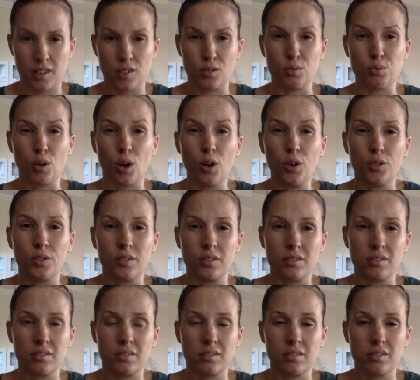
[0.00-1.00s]

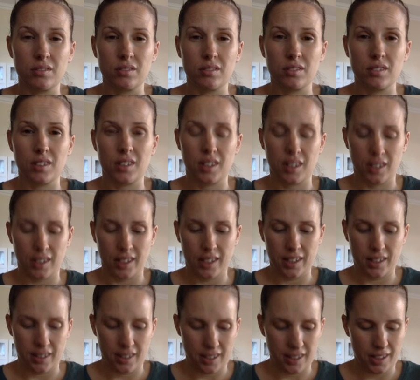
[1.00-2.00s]
grown
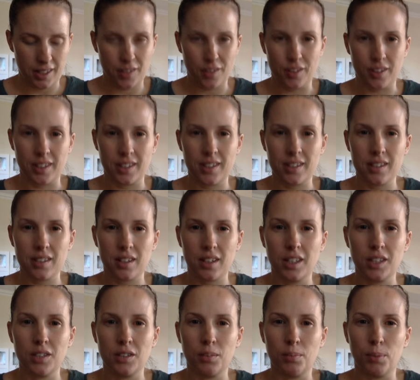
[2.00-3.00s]
you know
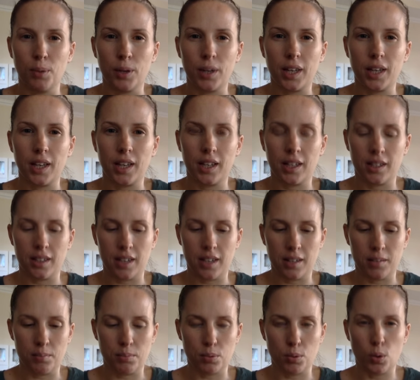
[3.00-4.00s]
inside your body and
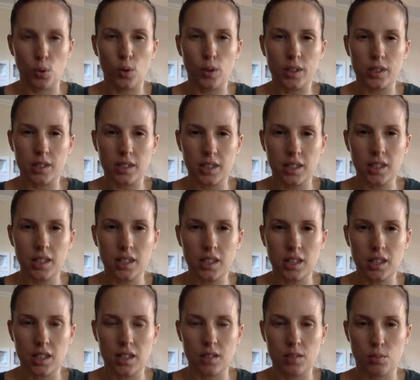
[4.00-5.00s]
and brought into
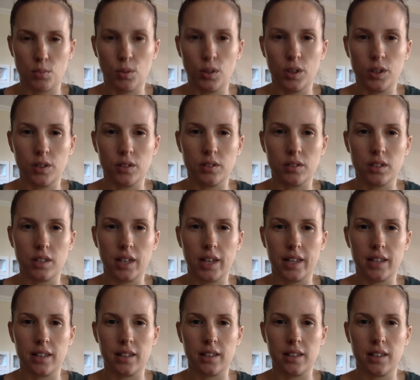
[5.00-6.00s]
this world
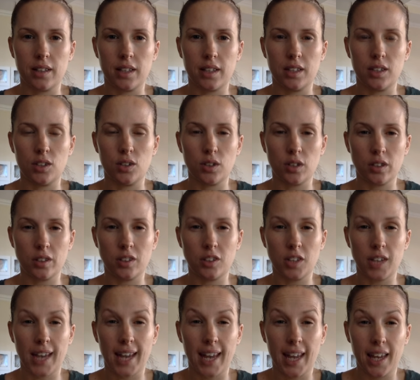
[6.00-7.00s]
and then you're going
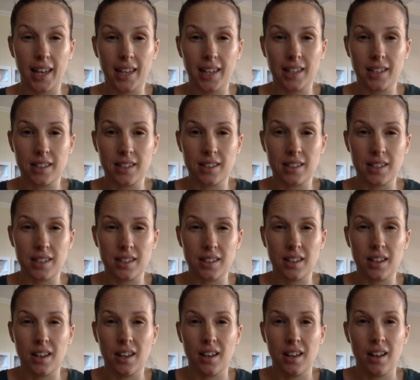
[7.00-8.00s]
to hand this
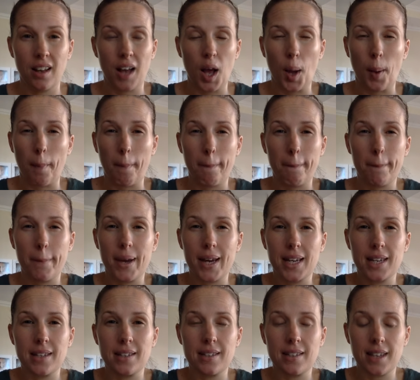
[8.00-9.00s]

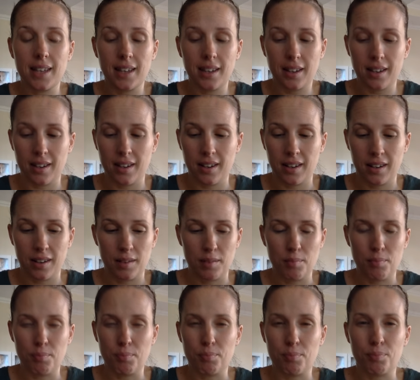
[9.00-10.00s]
amazing
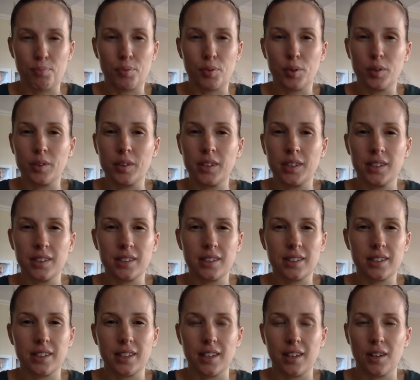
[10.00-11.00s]
brilliant
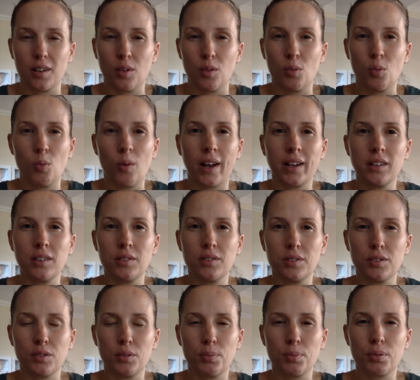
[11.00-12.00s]

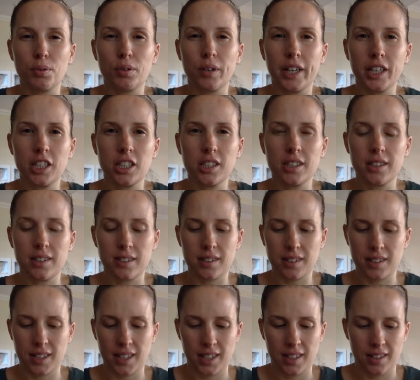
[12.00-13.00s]
wonderful
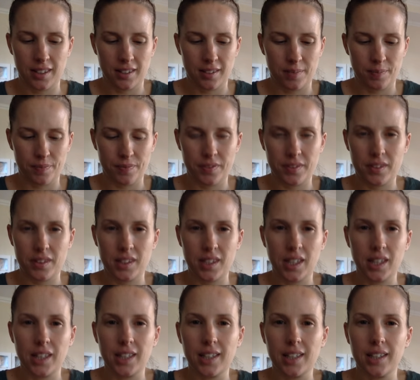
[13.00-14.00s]
precious
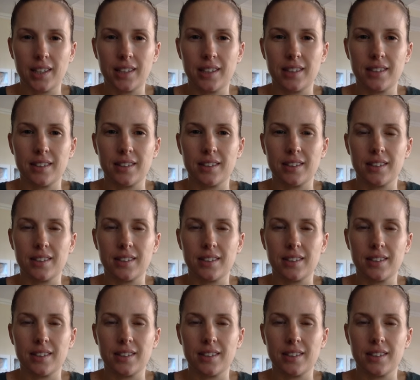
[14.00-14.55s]
delicate